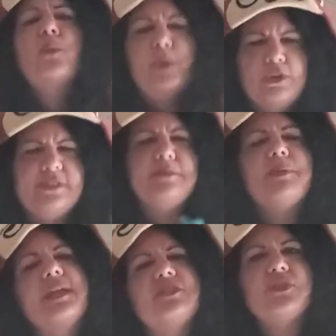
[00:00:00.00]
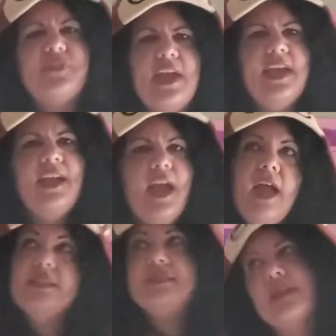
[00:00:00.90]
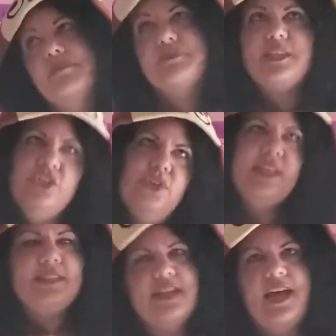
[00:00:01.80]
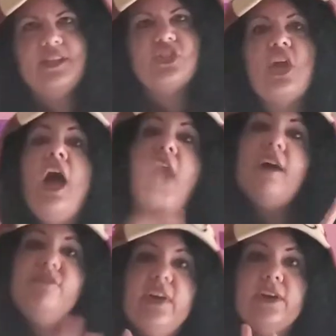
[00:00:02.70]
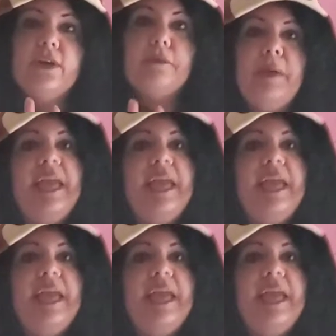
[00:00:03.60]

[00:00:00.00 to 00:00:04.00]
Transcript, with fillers: person, place, or thing, something you can touch a verb,